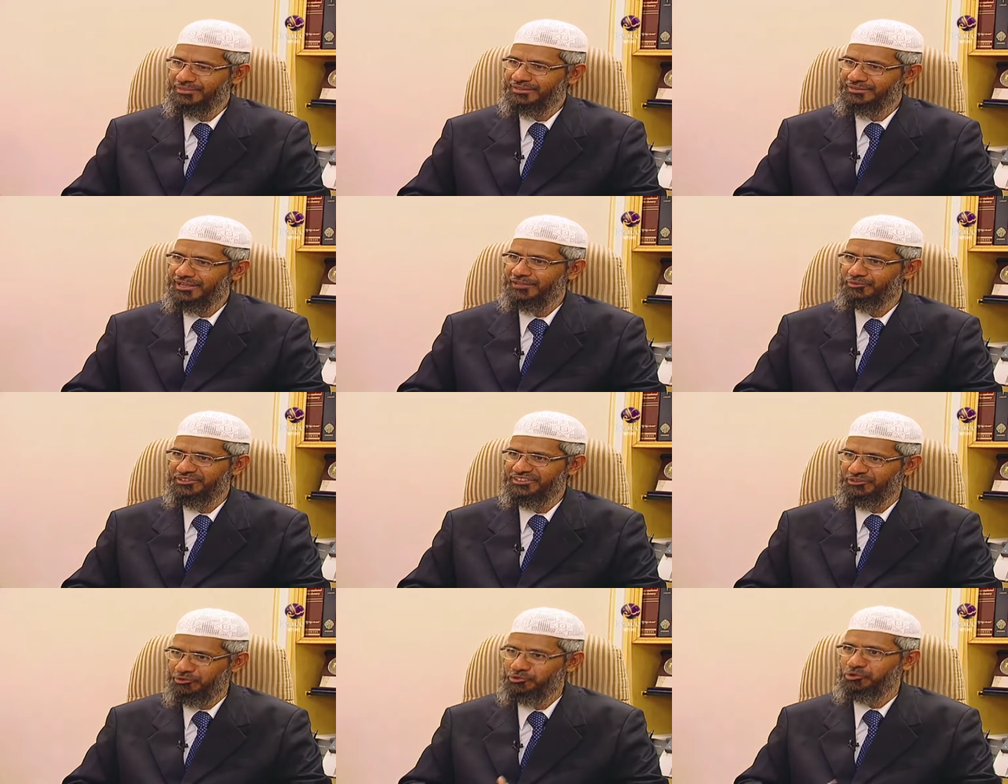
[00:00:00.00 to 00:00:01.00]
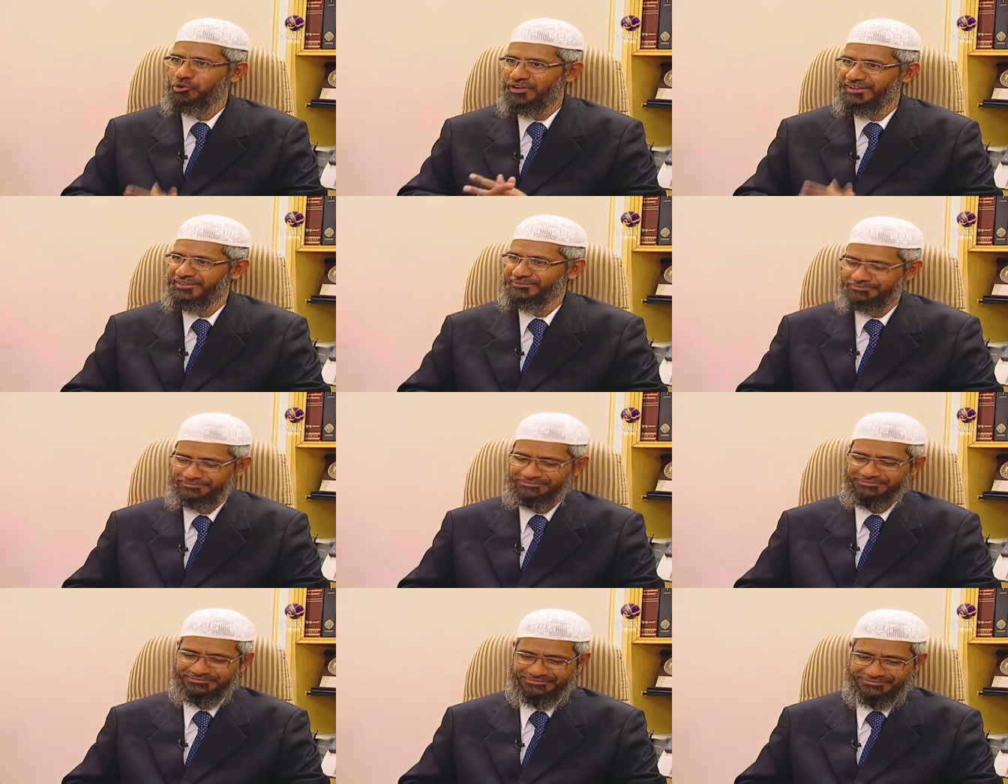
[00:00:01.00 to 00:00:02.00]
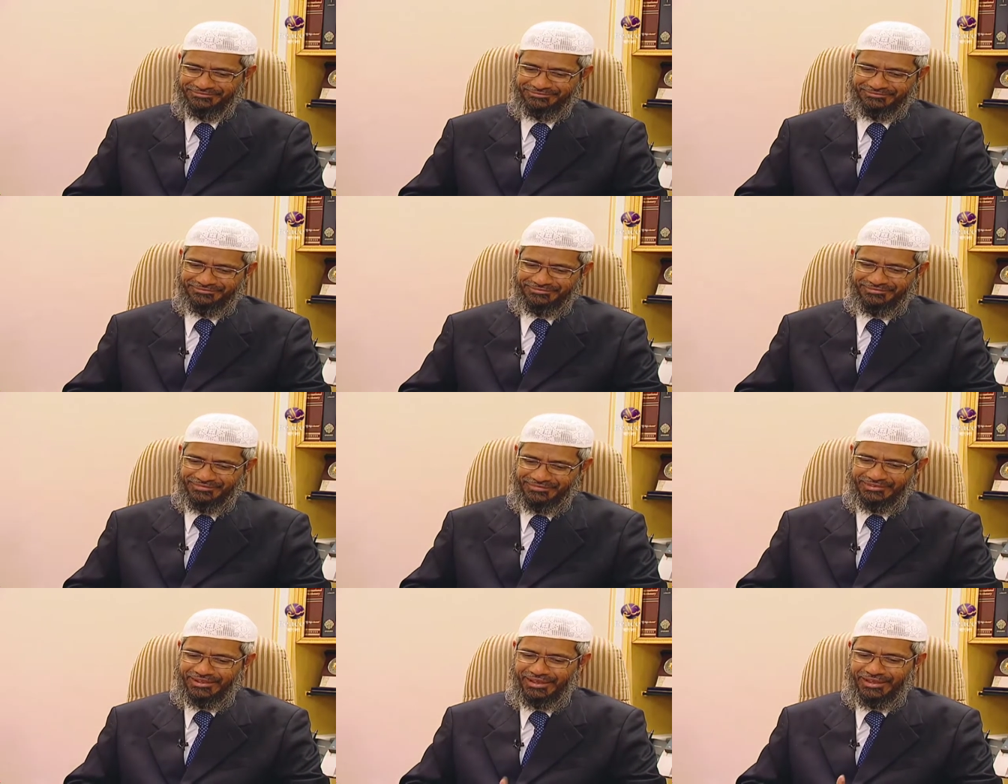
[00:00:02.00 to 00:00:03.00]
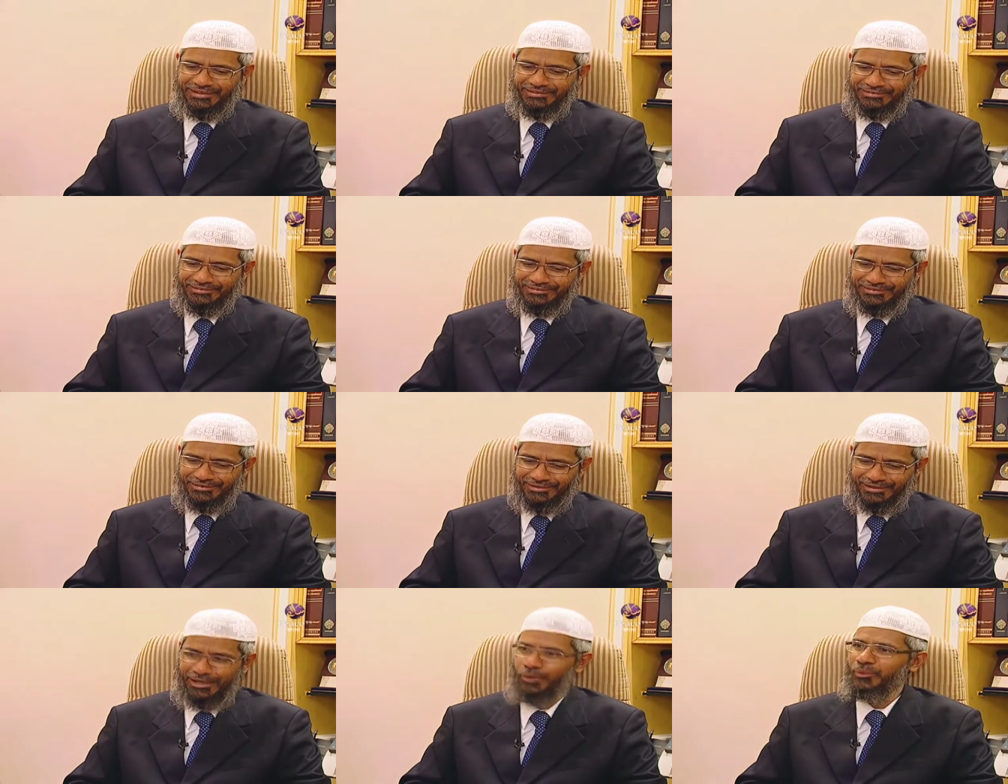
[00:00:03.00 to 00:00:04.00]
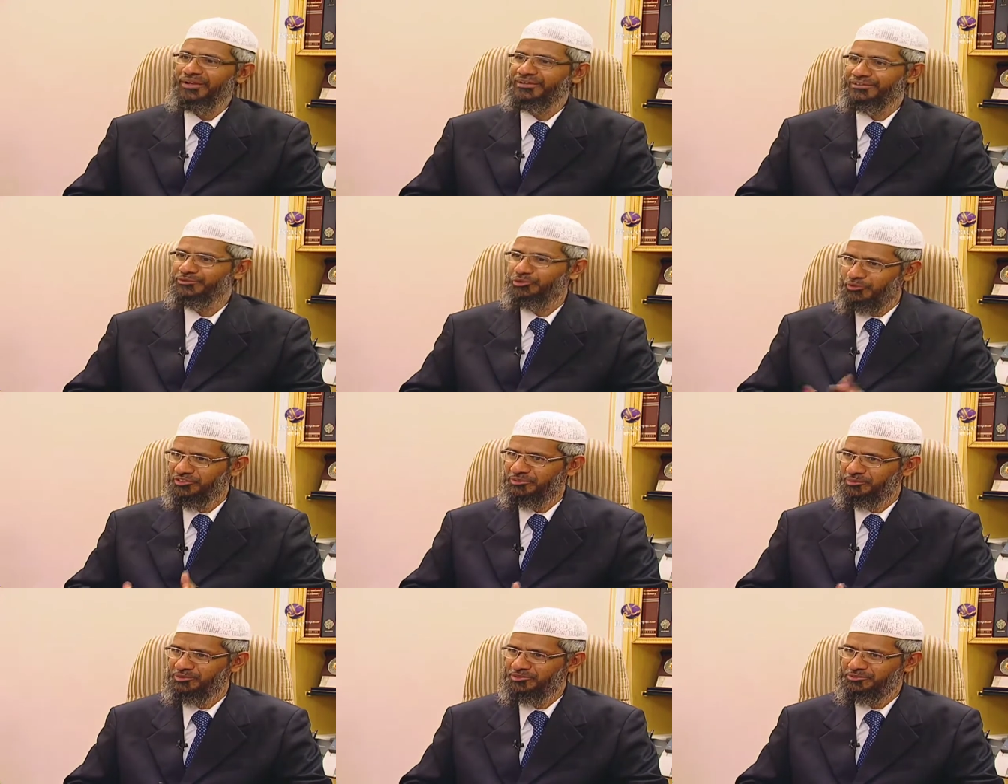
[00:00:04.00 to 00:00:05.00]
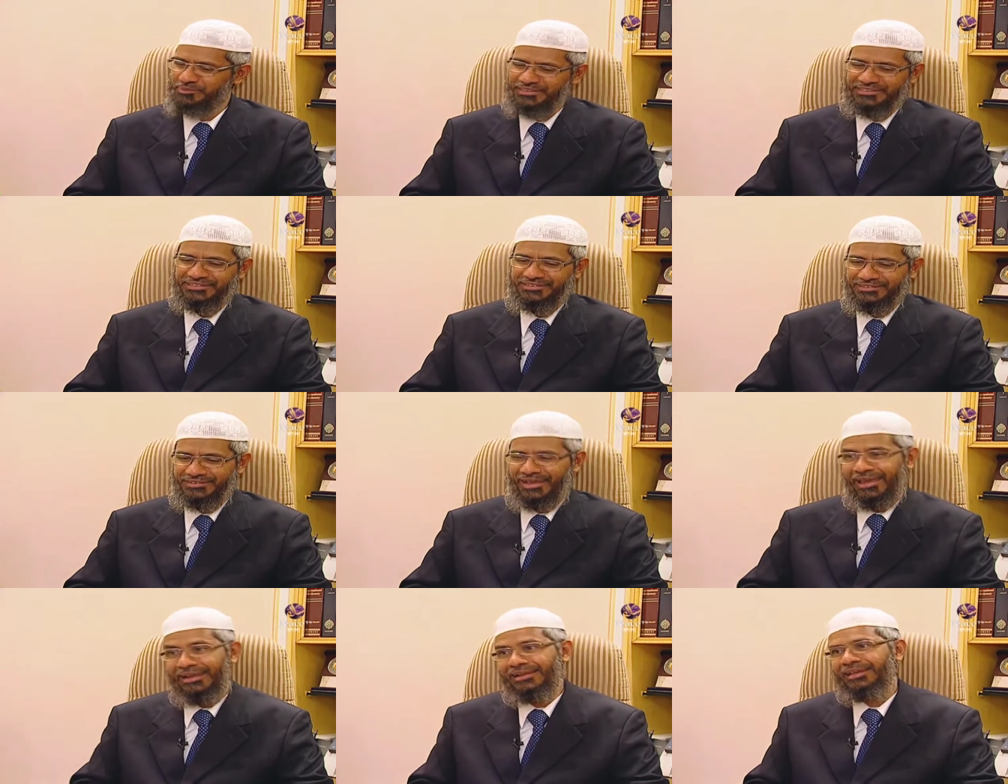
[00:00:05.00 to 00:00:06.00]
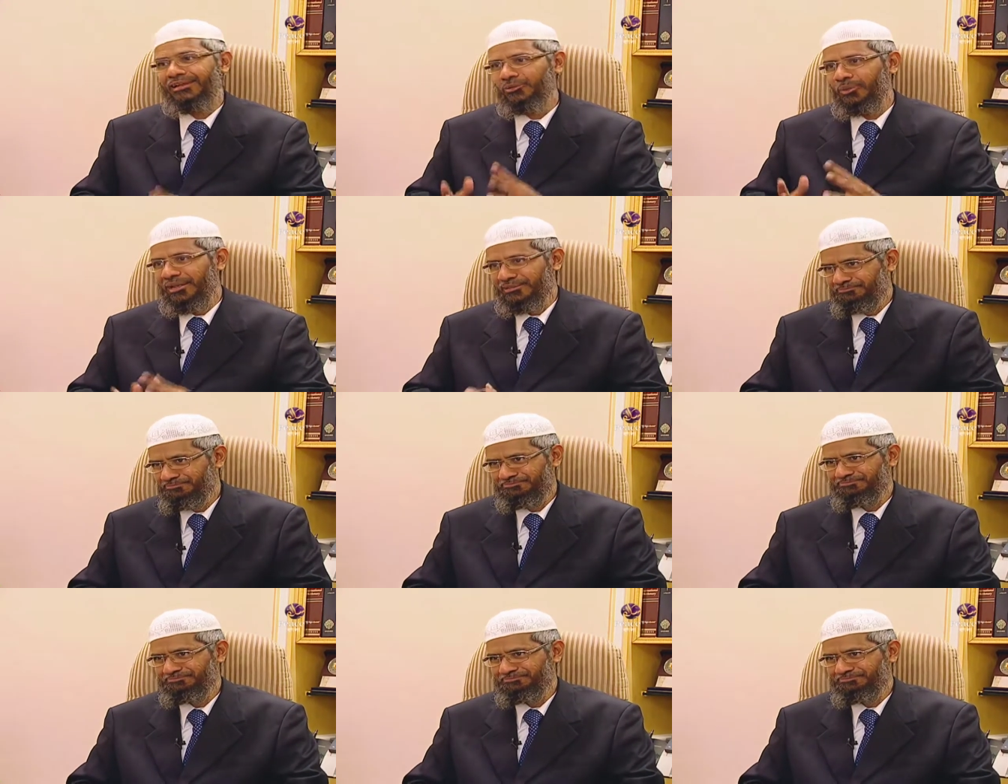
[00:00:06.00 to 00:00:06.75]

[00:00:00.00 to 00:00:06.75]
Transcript: but last minute he said, no, you go ahead. Right. And I went, though he was supposed to speak, hmm. and it clicked well.